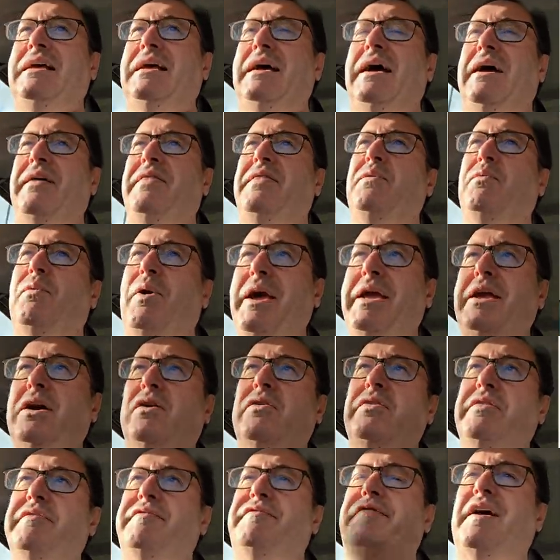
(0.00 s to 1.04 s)
And the weight
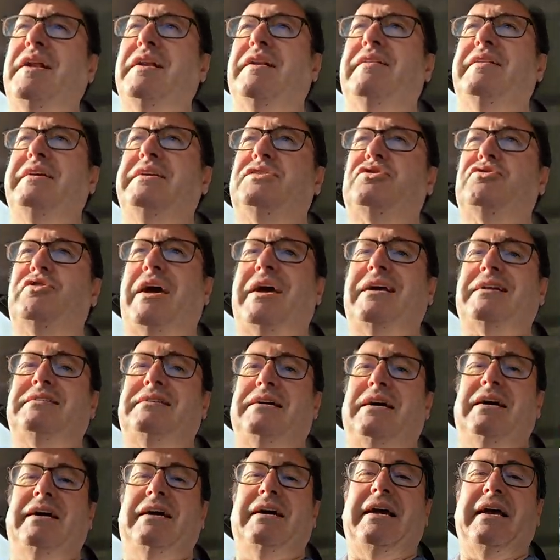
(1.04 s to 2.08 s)
on the front of this
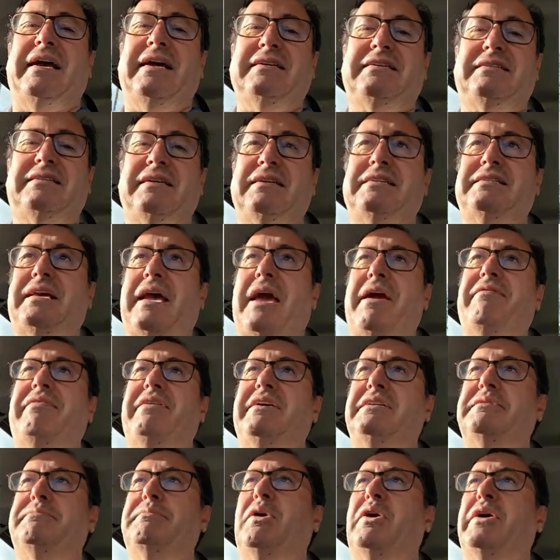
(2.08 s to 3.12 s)
tractor is as heavy
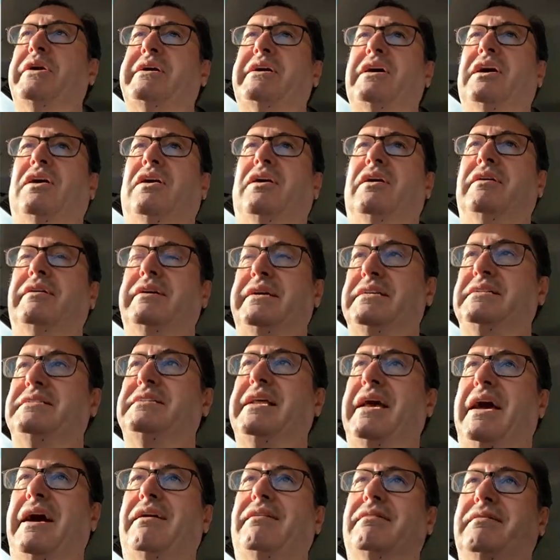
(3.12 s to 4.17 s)
as my car is
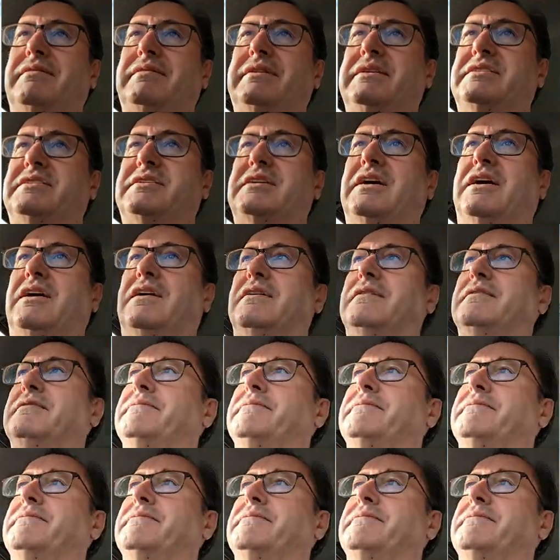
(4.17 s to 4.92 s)
now, this car.